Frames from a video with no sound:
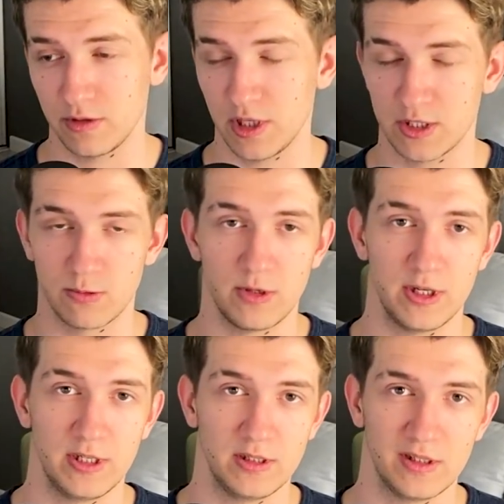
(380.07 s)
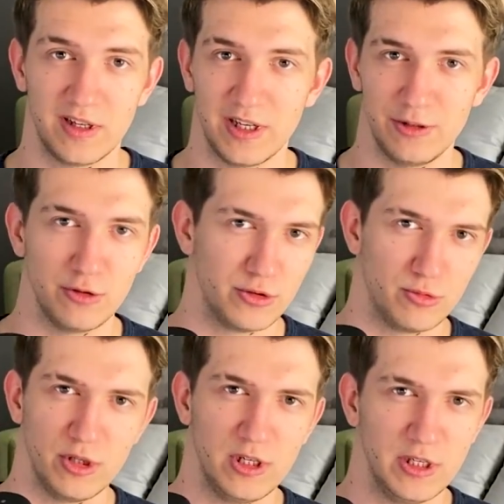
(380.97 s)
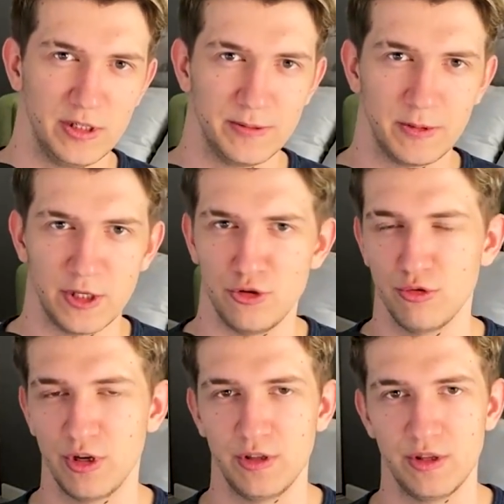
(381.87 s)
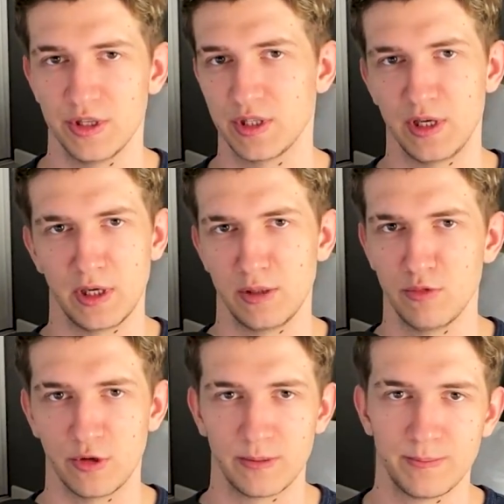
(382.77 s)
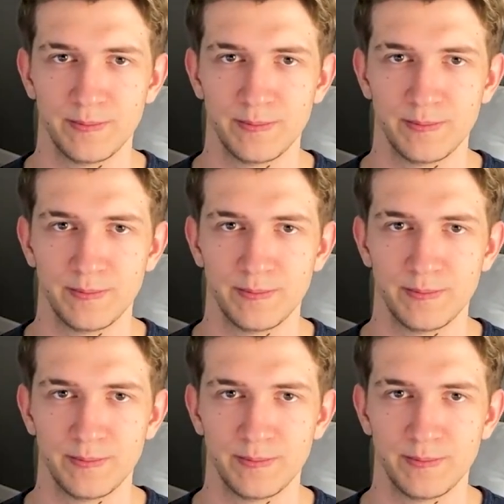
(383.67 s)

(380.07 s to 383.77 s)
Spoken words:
that's why I don't really enjoy this thing anymore.